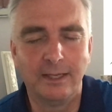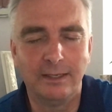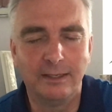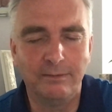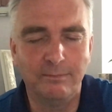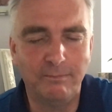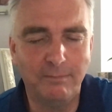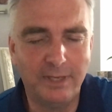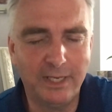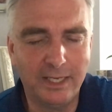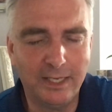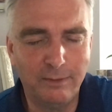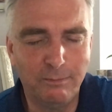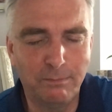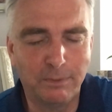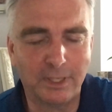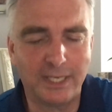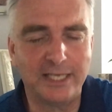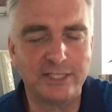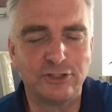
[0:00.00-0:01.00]
May he
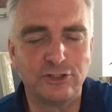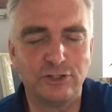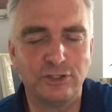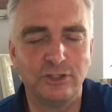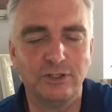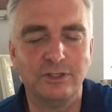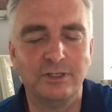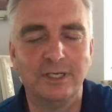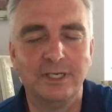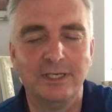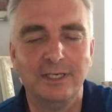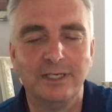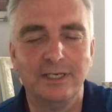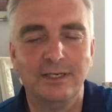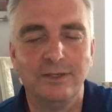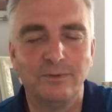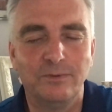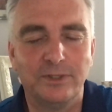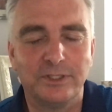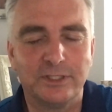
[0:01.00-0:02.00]
bless you
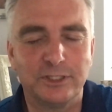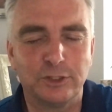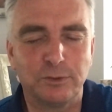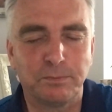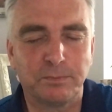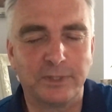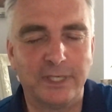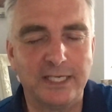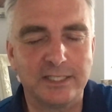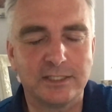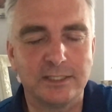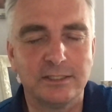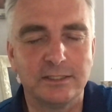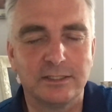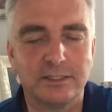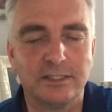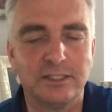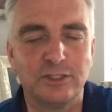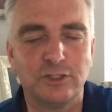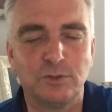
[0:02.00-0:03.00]
with his presence
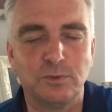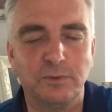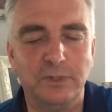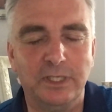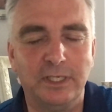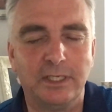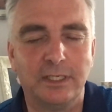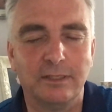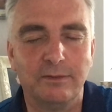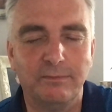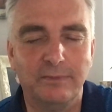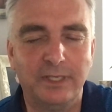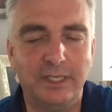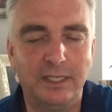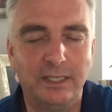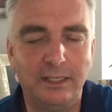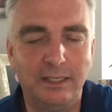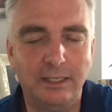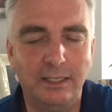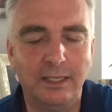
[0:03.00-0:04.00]
this week, and may
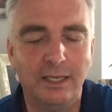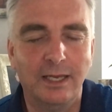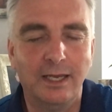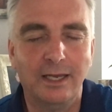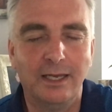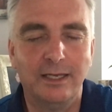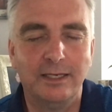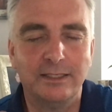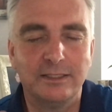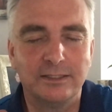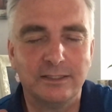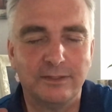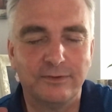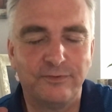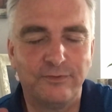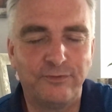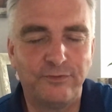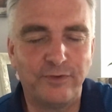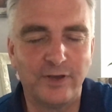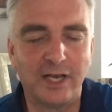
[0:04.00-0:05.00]
he, the
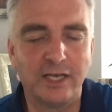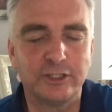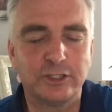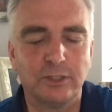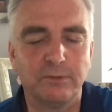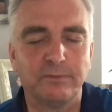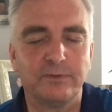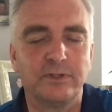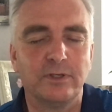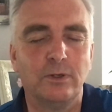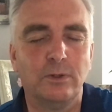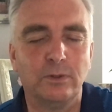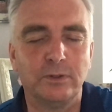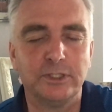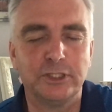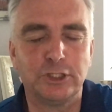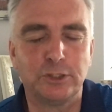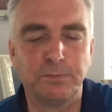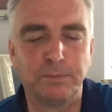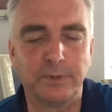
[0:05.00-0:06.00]
fellowship of the
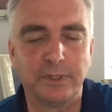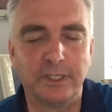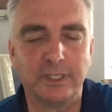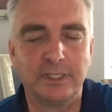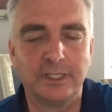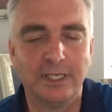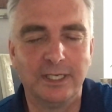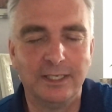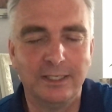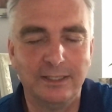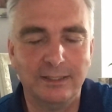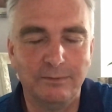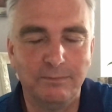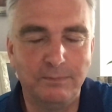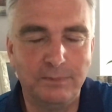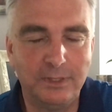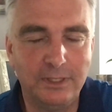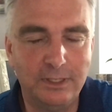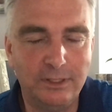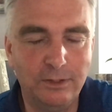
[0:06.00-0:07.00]
Holy Spirit,
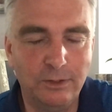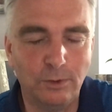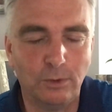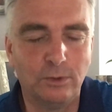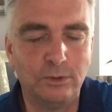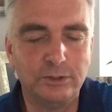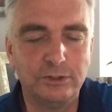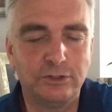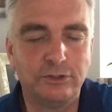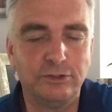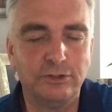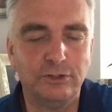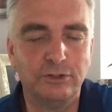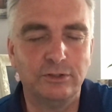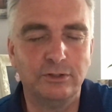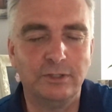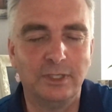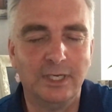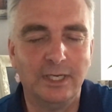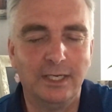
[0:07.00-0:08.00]
be known to
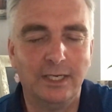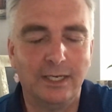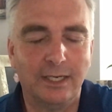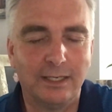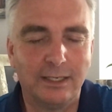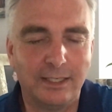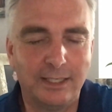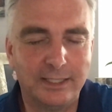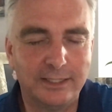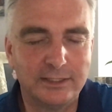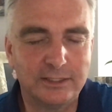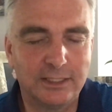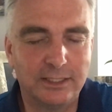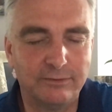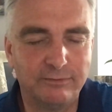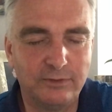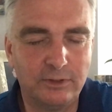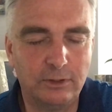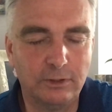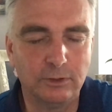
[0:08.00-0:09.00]
you, and let us
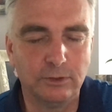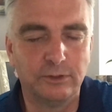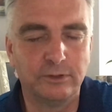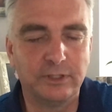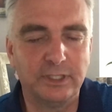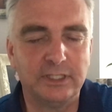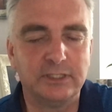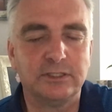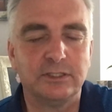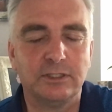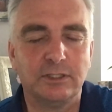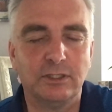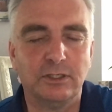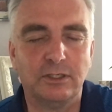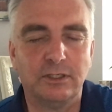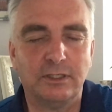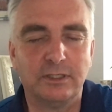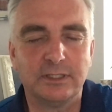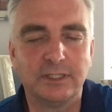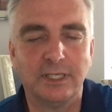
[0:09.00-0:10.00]
give glory to
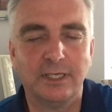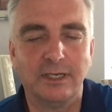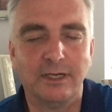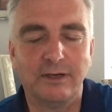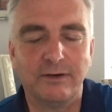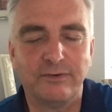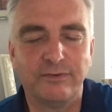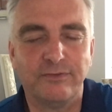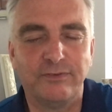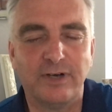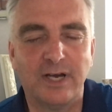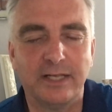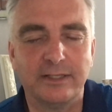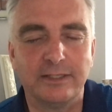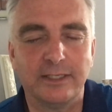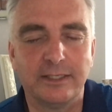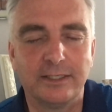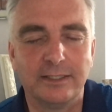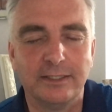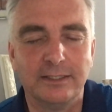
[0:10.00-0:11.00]
God our
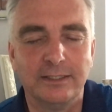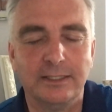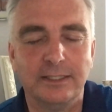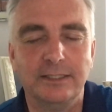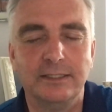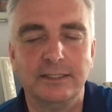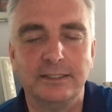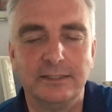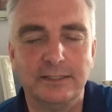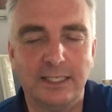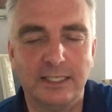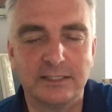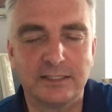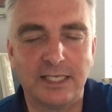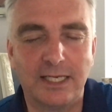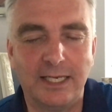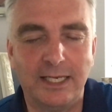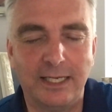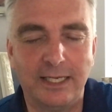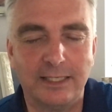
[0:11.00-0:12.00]
Father in the days
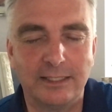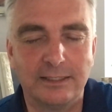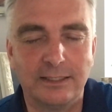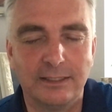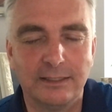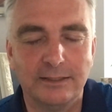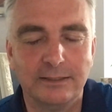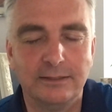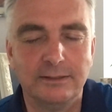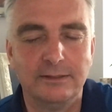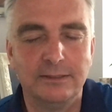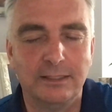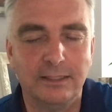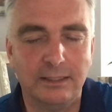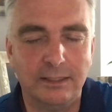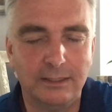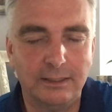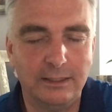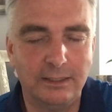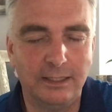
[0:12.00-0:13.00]
ahead.
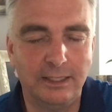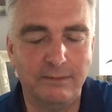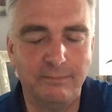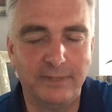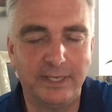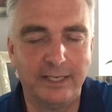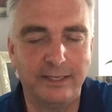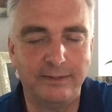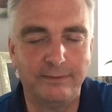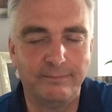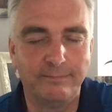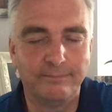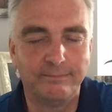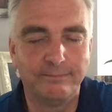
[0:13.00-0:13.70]
Amen.